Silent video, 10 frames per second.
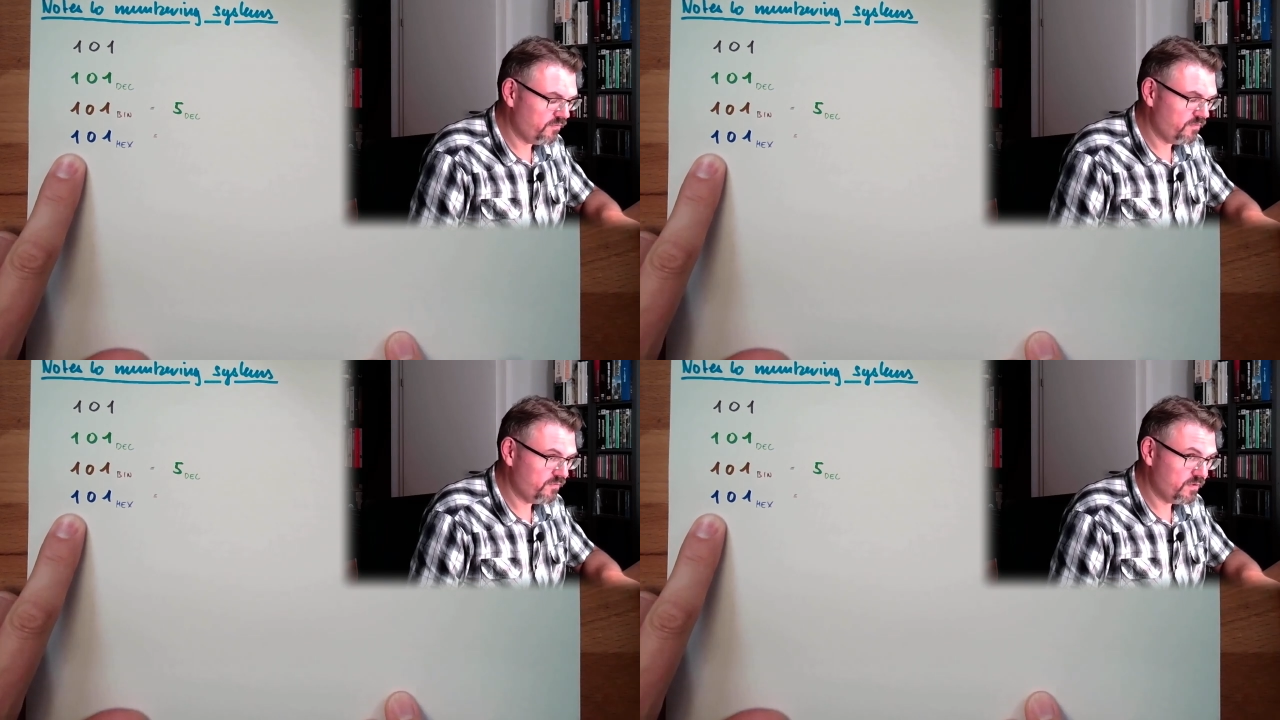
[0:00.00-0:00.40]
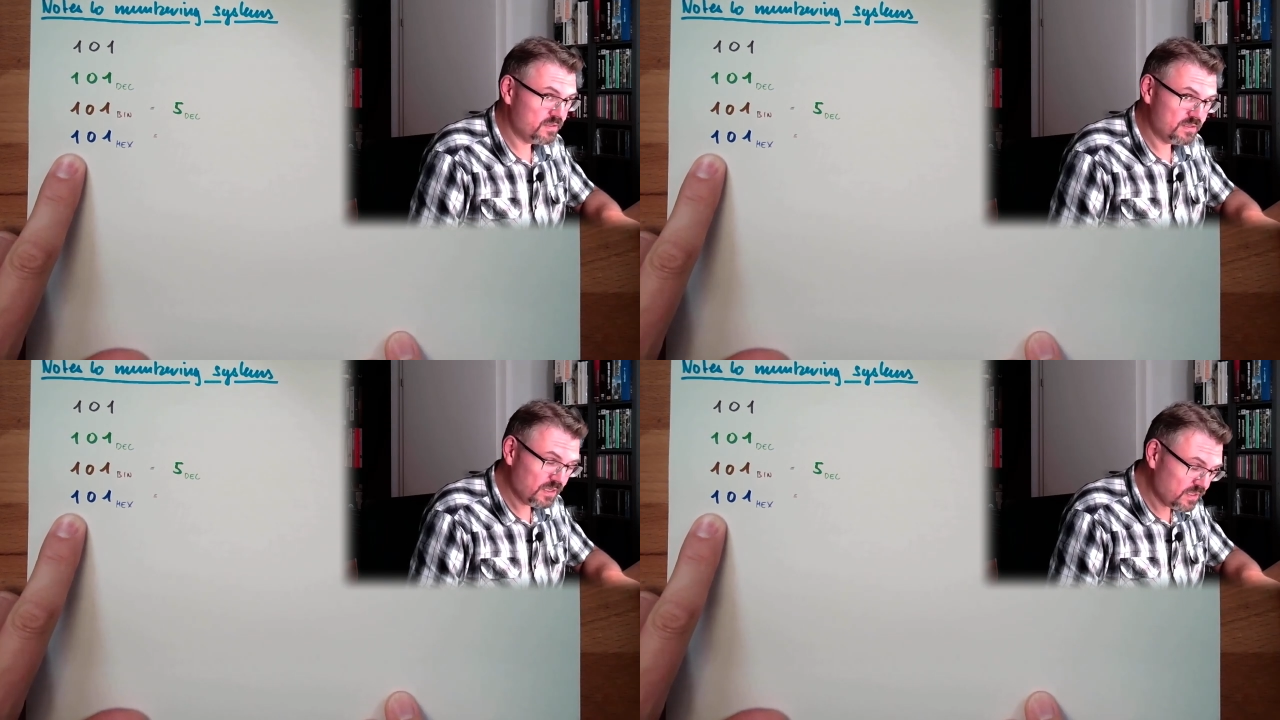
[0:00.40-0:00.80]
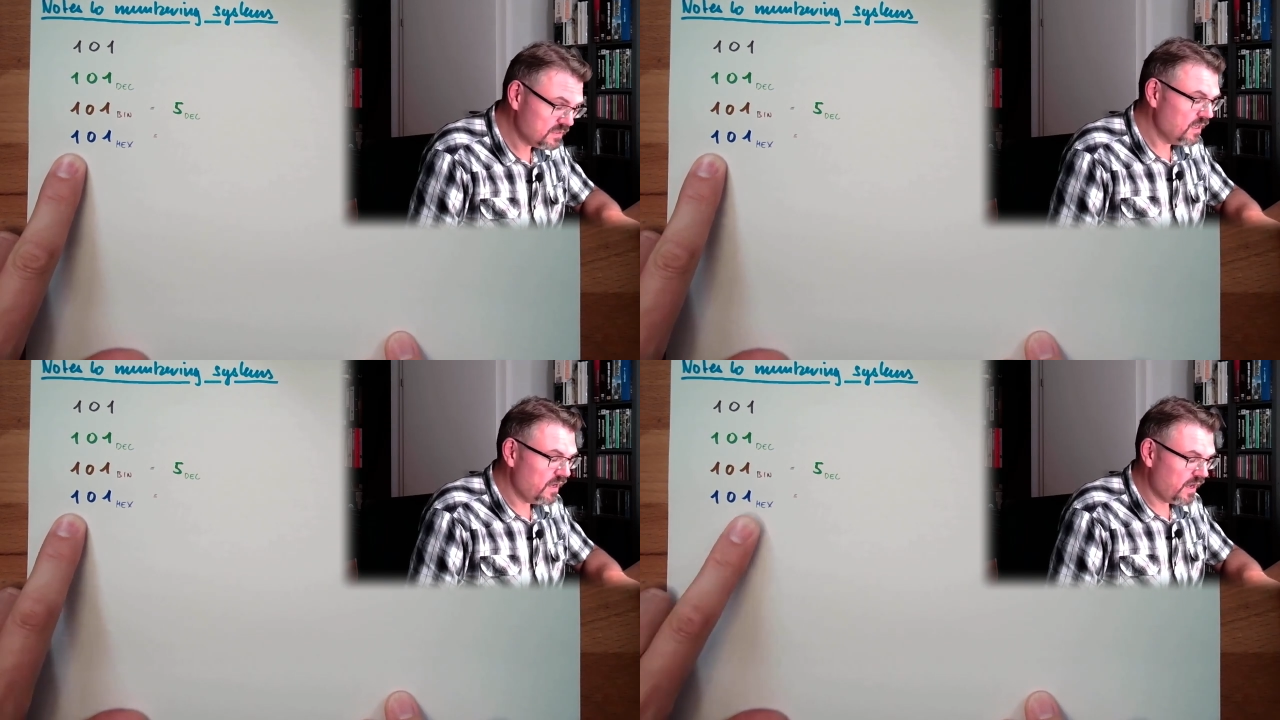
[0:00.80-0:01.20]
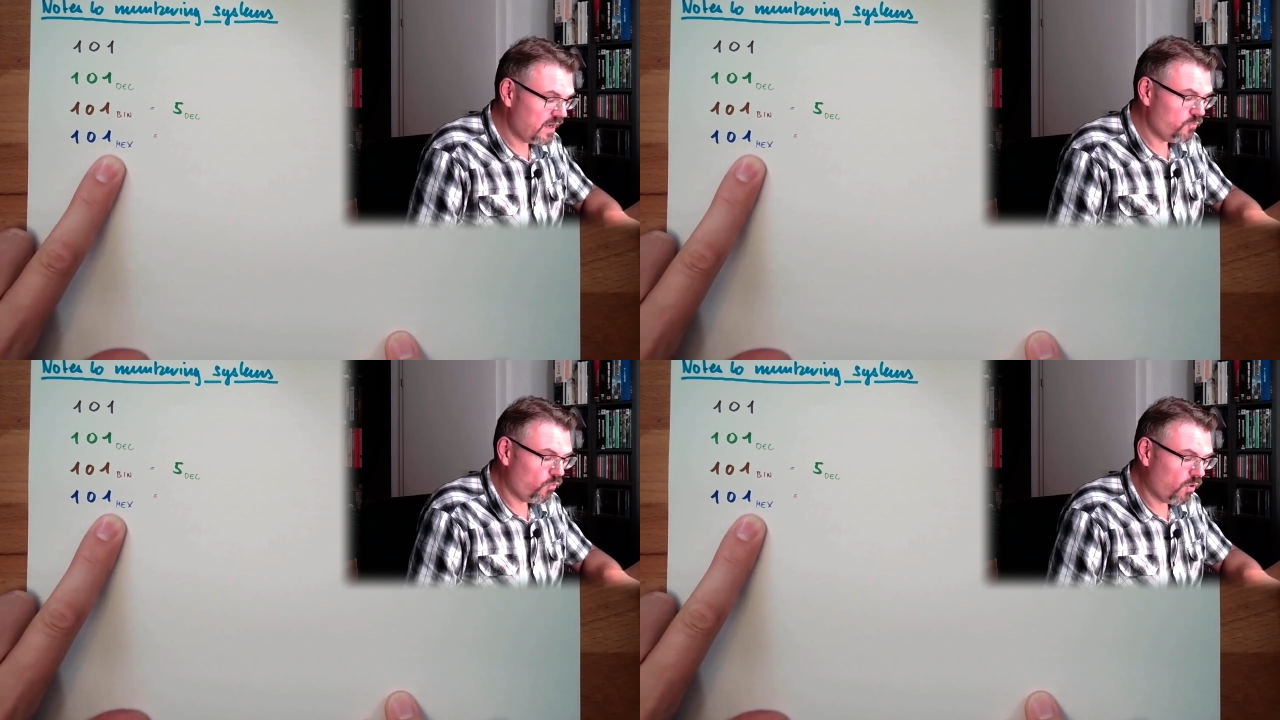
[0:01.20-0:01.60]
fifty-six
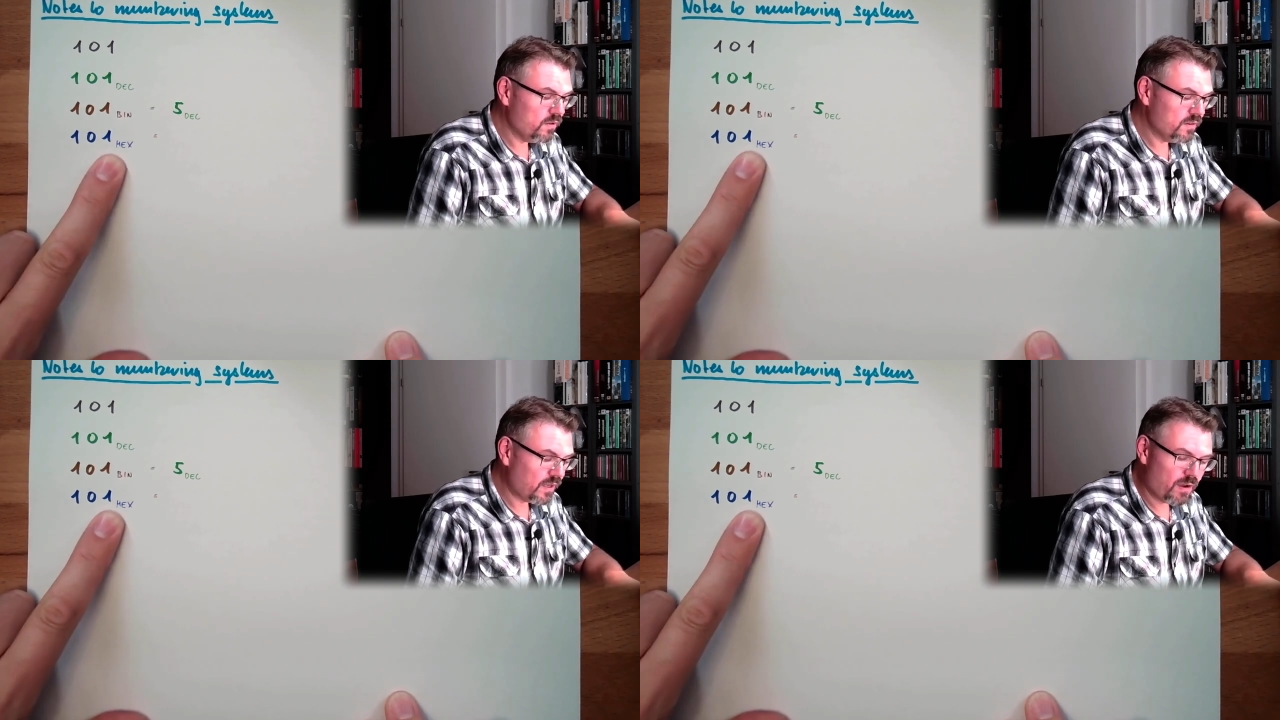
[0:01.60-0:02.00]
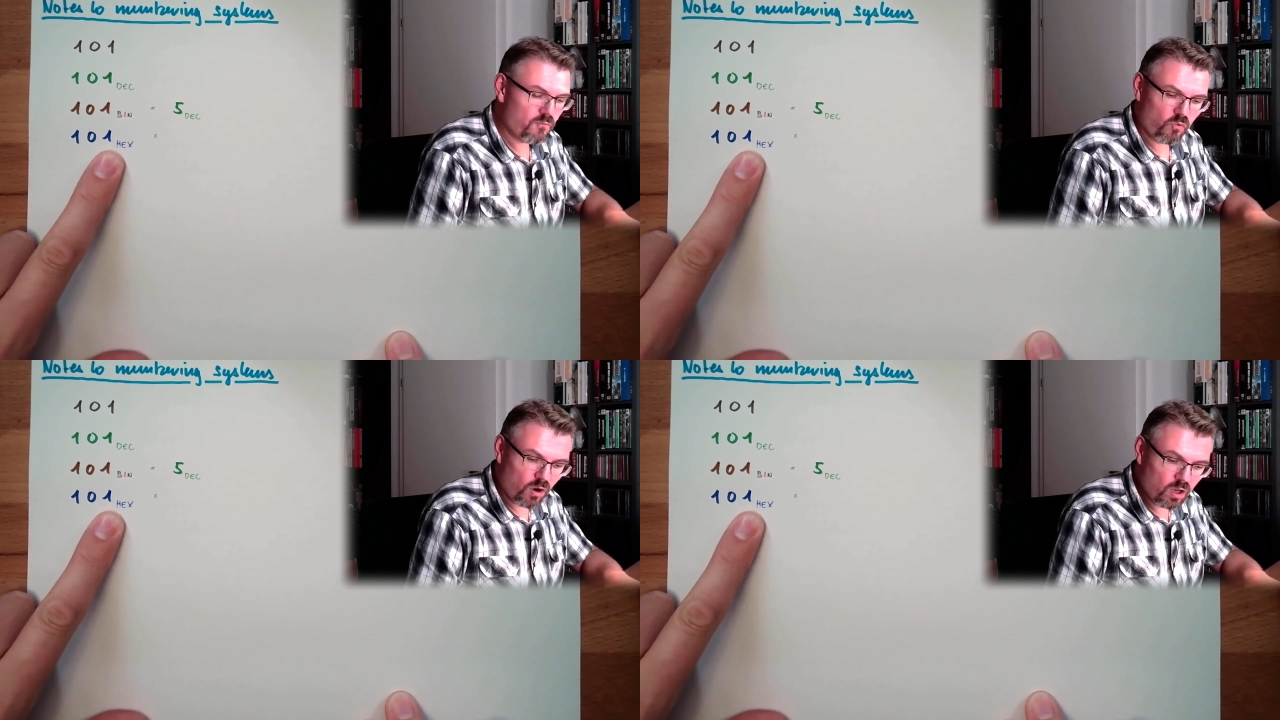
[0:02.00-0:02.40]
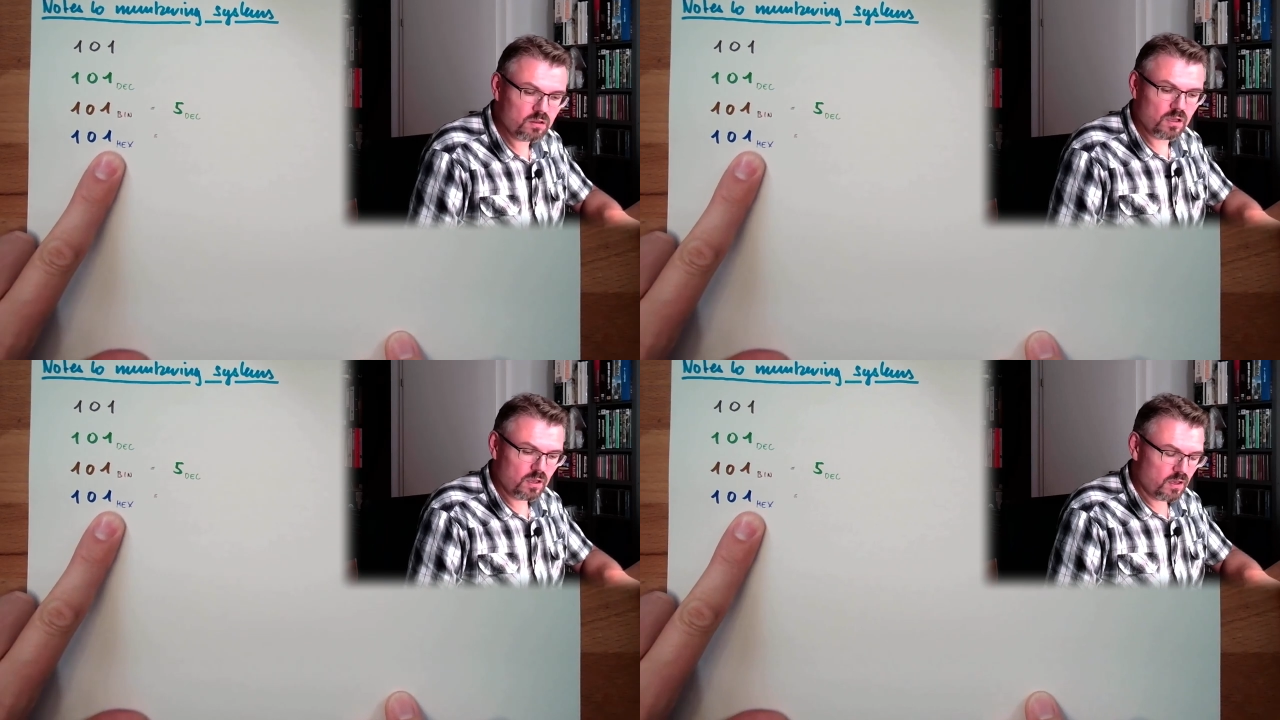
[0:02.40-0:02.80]
and one times one.